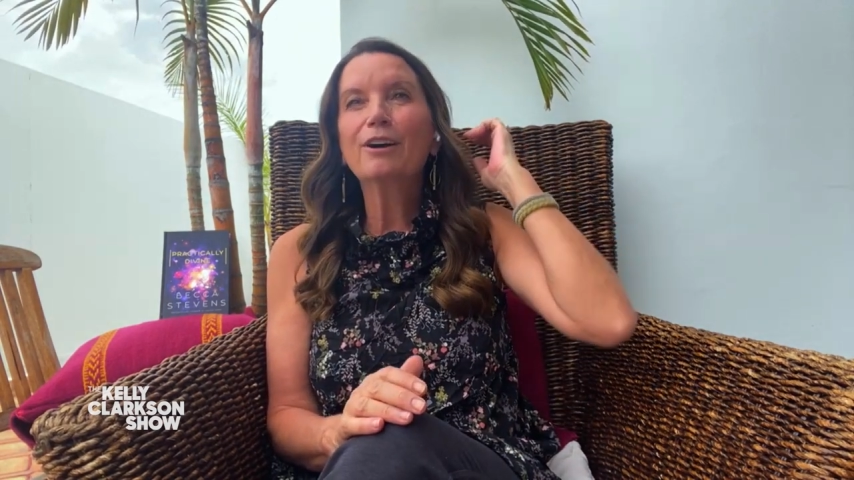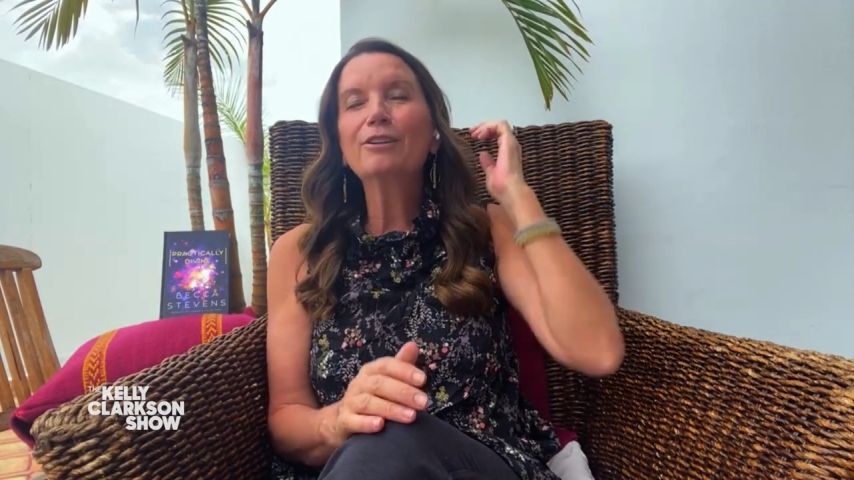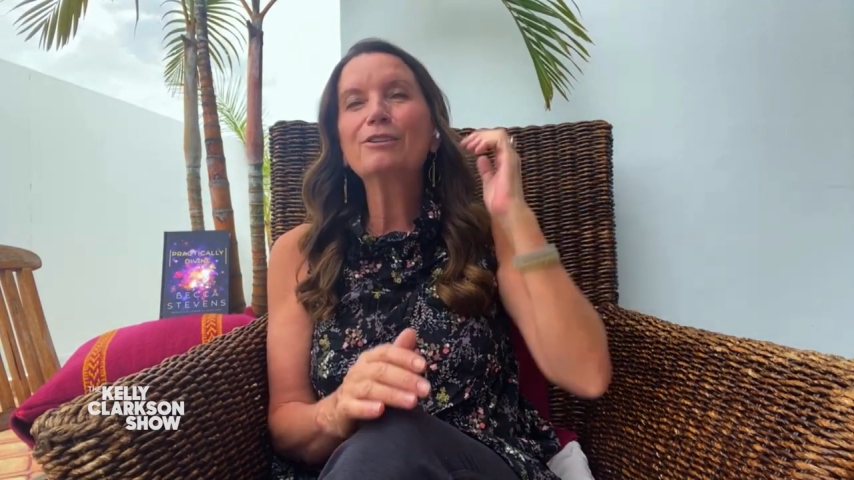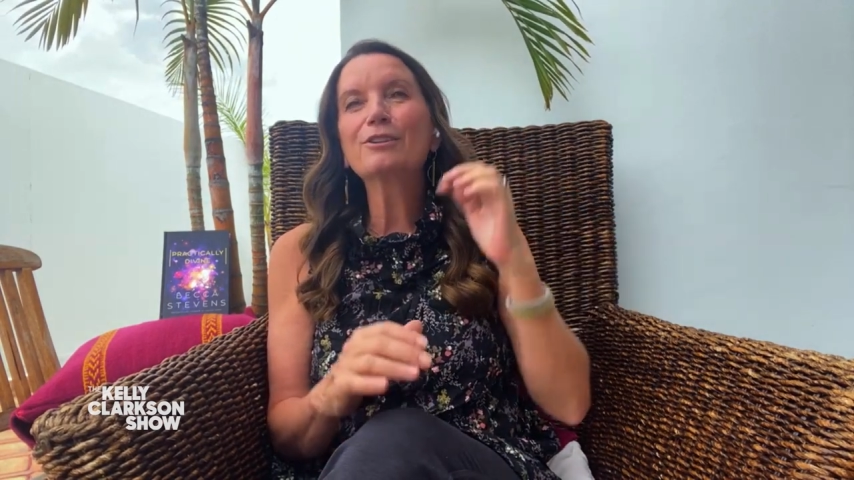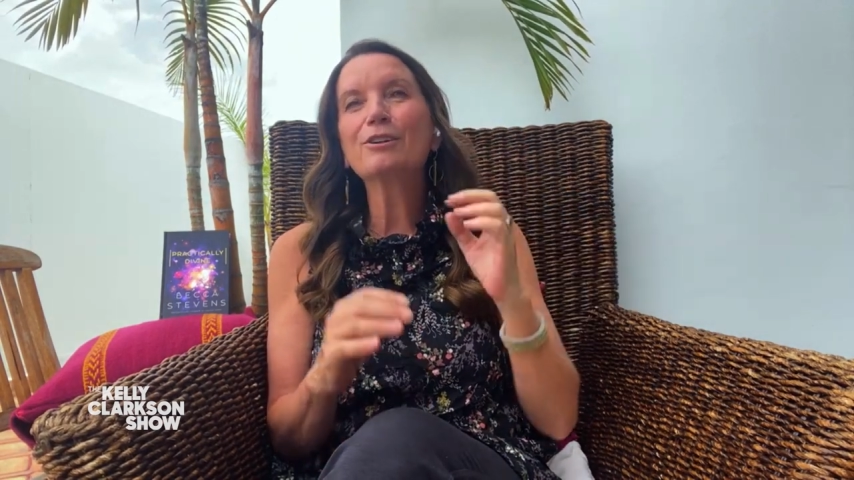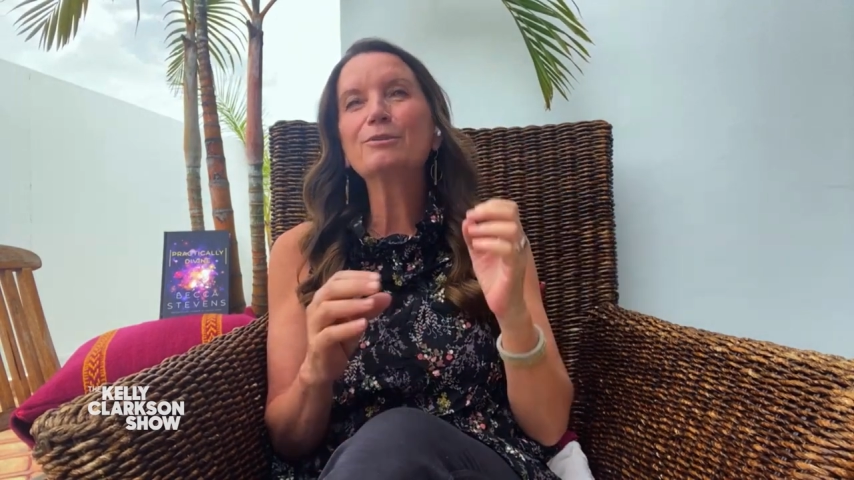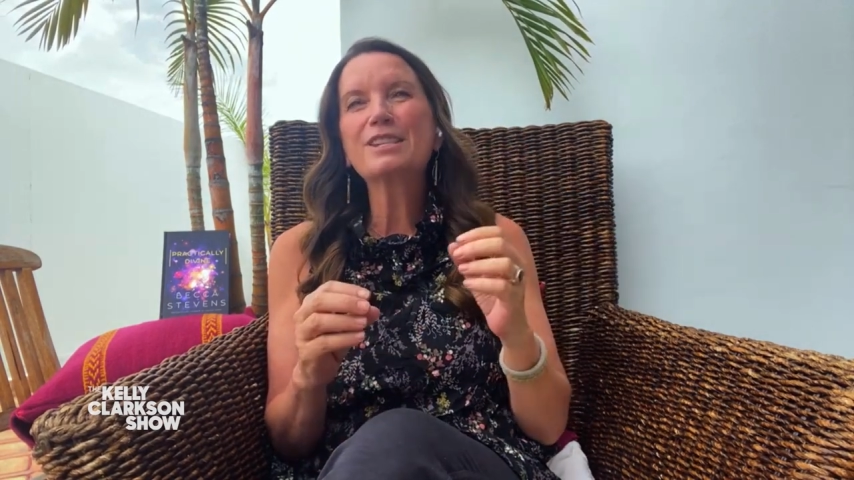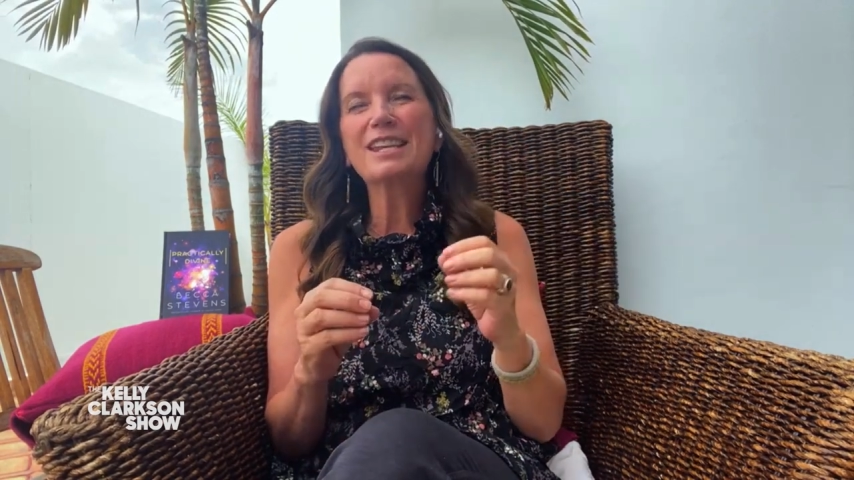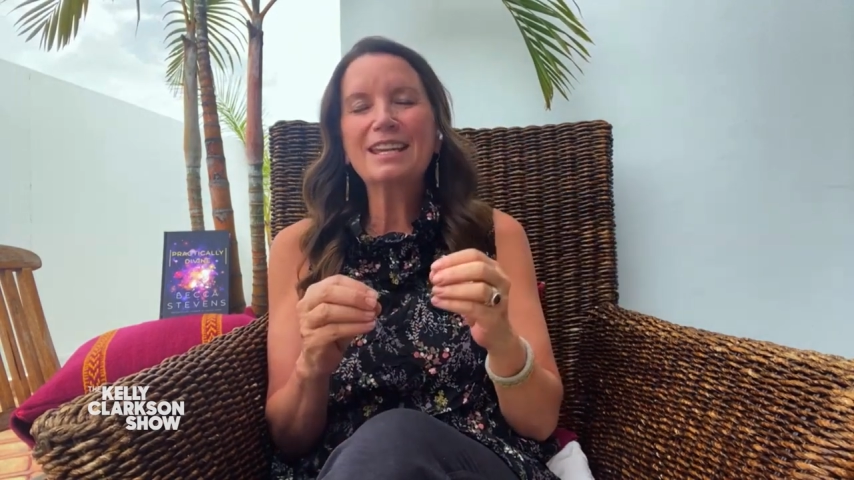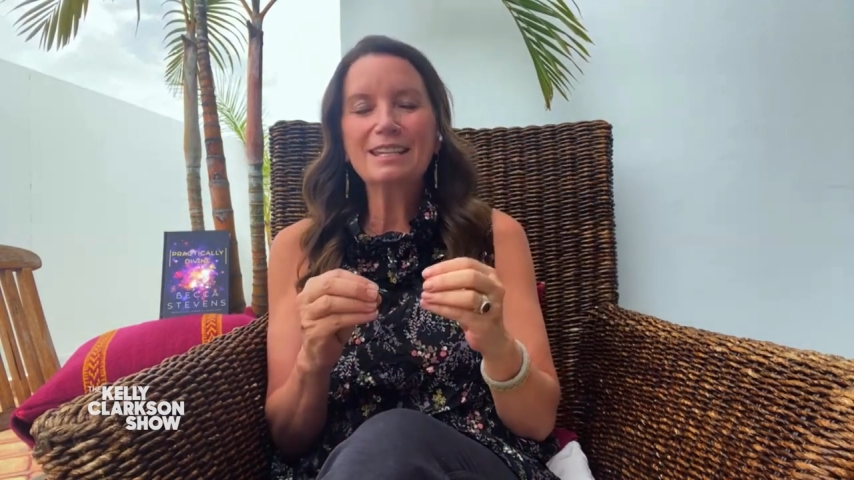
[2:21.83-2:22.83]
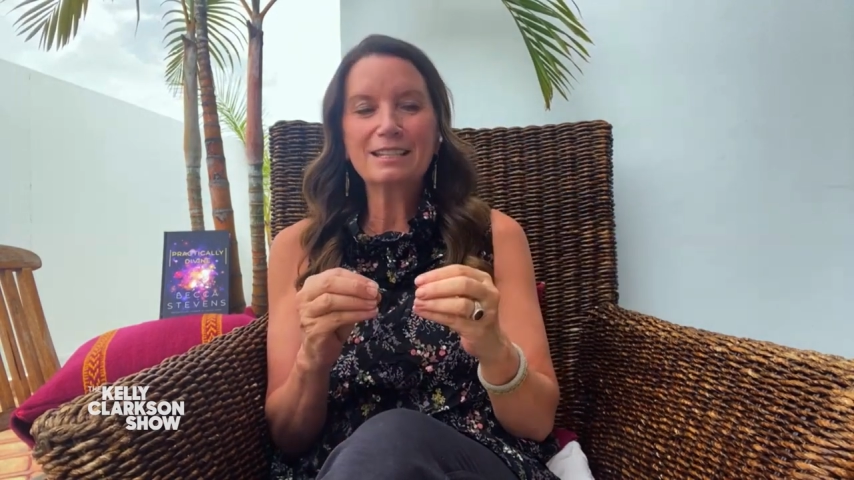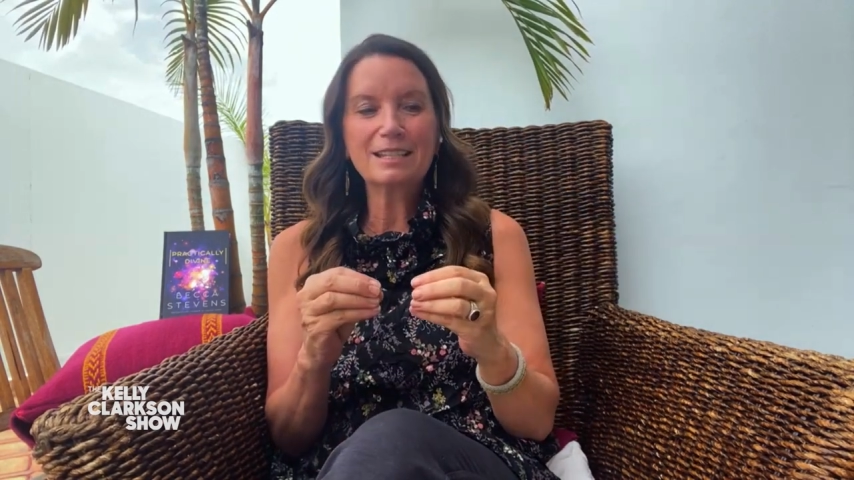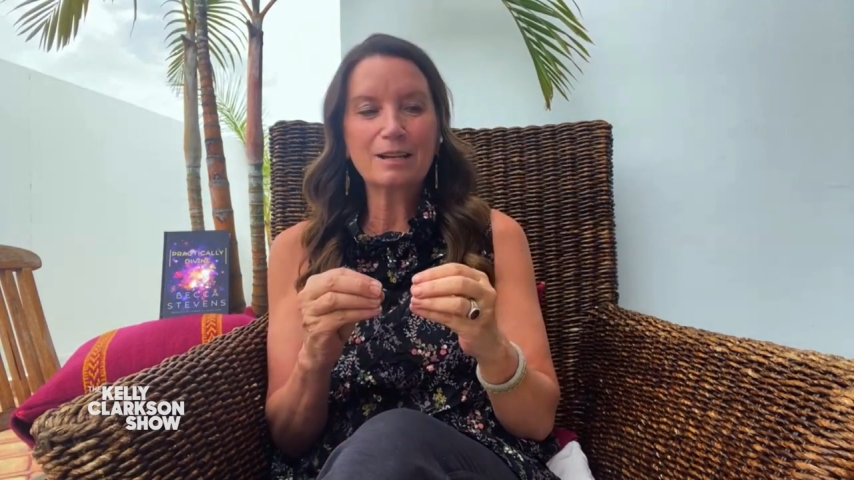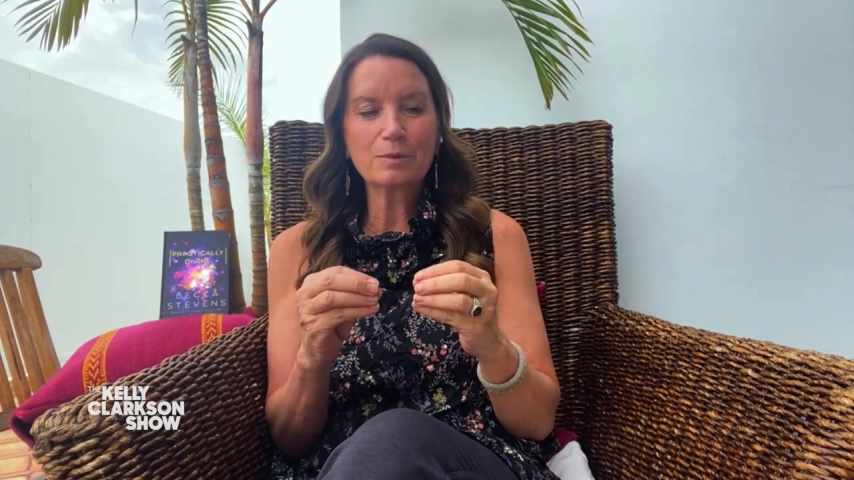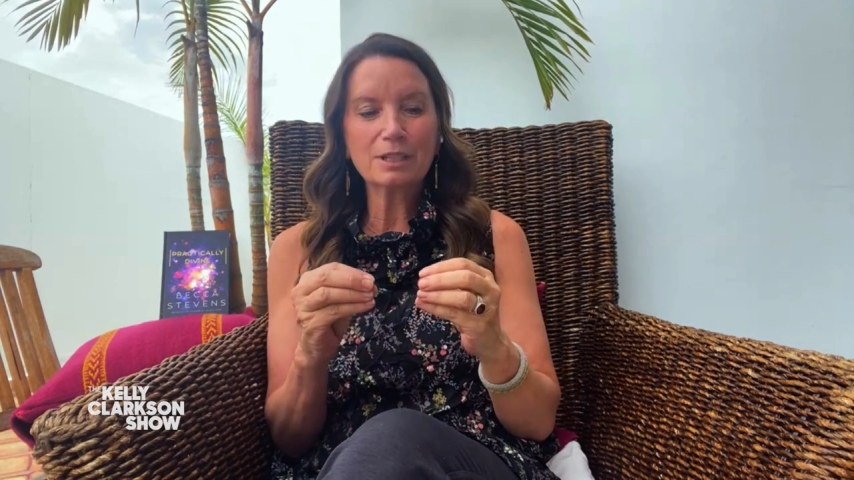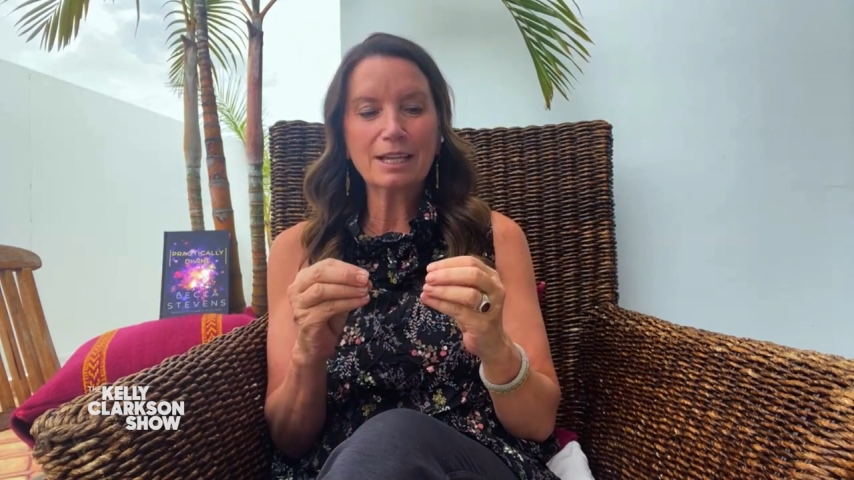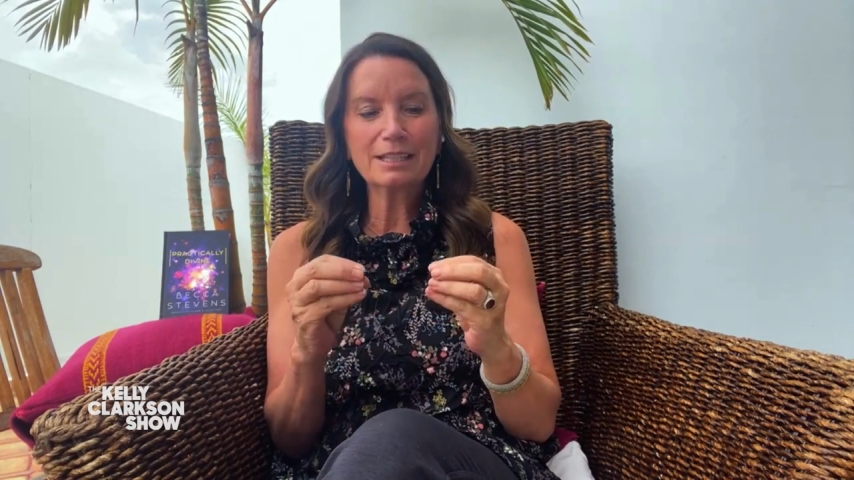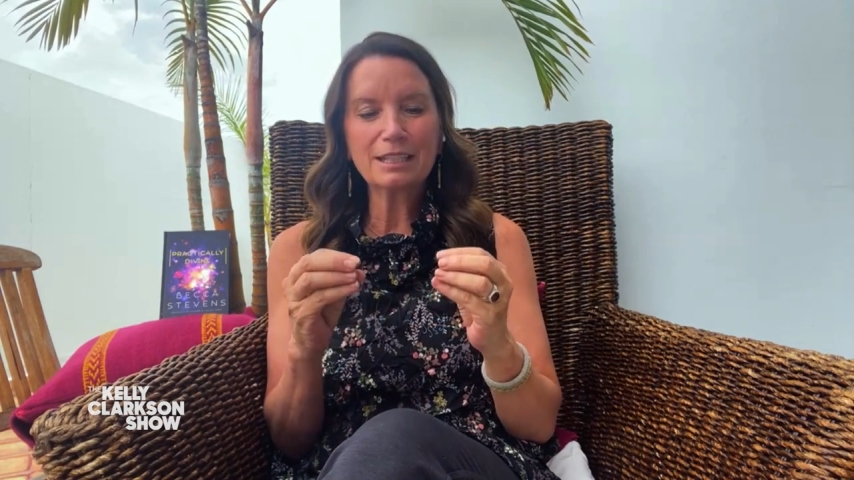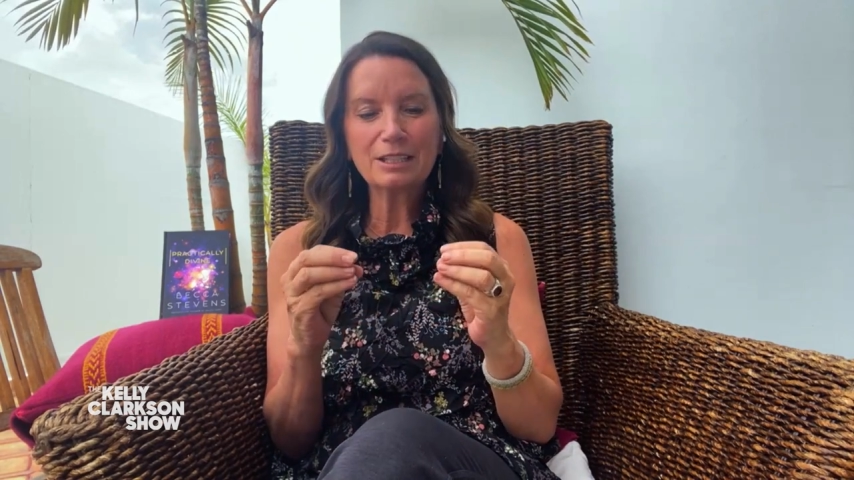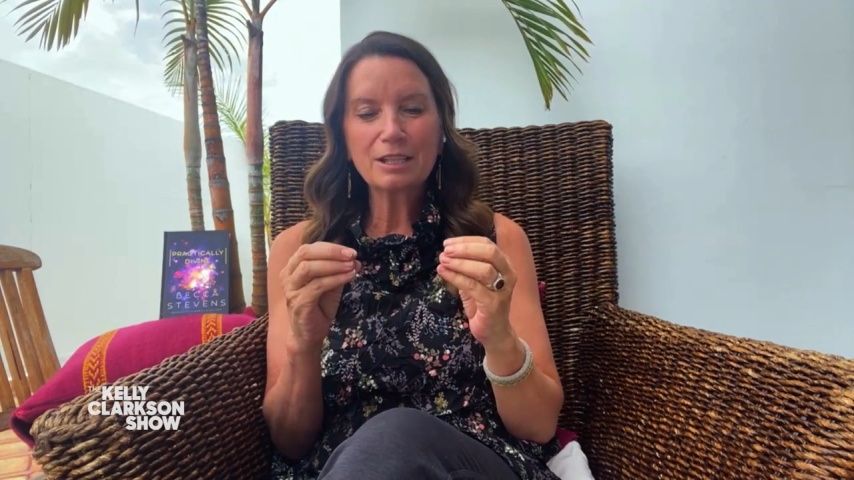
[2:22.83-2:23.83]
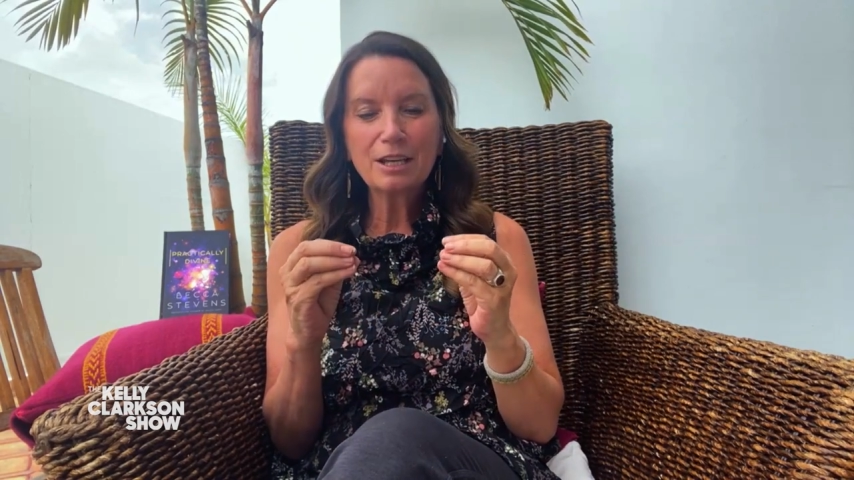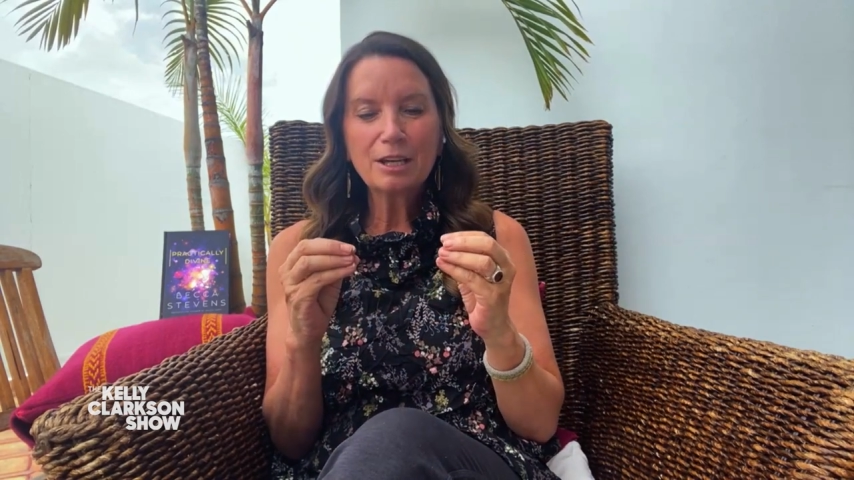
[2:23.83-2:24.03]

all her old sayings that were like these